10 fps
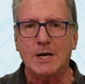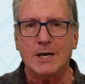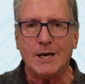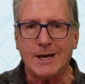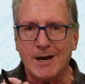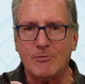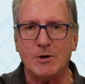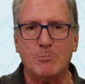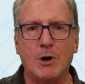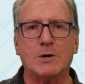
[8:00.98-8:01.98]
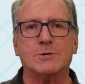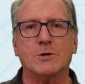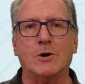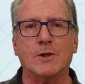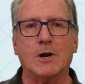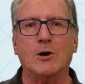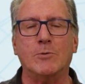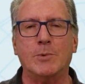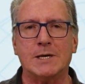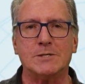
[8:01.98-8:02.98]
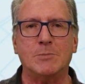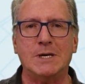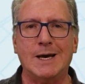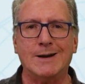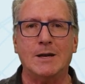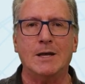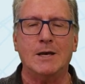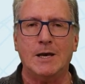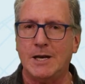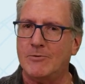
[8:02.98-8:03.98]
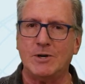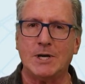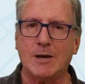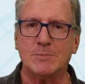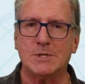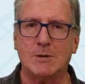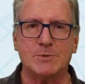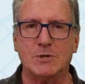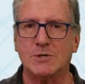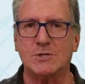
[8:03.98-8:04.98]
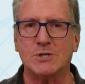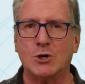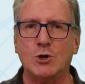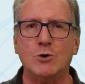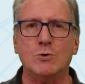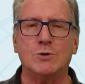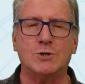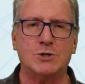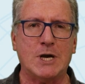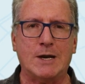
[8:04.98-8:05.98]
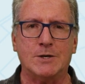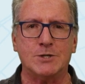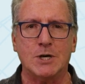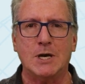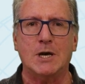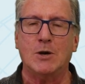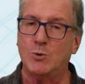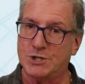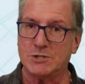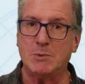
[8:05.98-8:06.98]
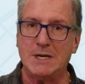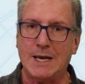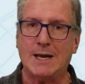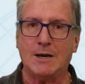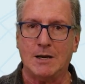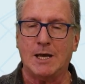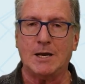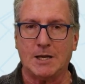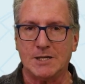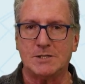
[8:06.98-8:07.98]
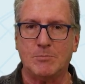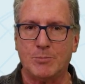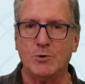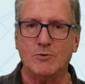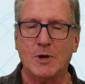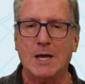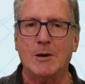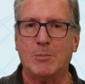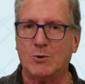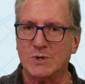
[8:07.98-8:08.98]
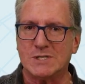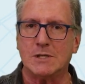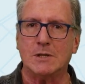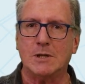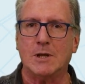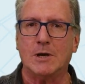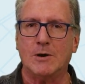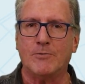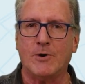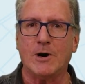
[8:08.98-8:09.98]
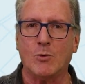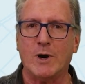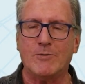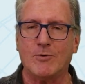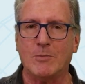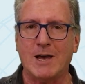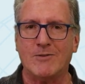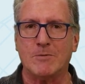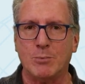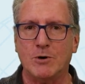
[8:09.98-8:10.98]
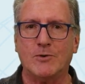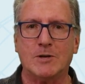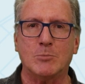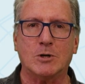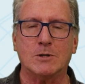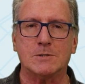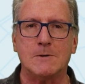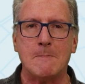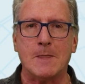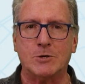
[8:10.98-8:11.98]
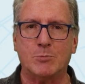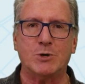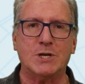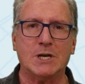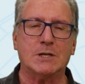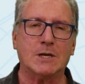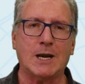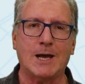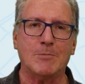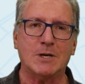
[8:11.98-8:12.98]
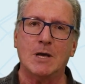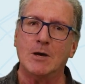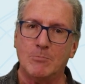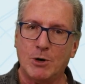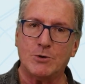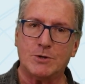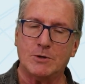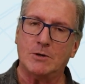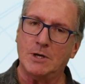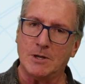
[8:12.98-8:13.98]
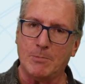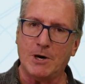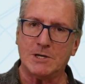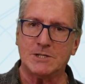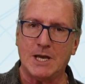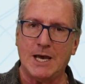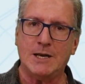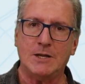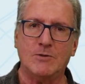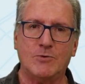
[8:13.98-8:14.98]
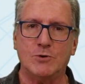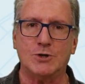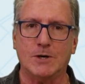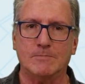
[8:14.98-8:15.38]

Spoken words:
In every box on the globe has to be done at every time step. So this is a huge challenge which has been done and gets improved, but we're still far away from having perfect models to predict the climate, both in the past and in the future.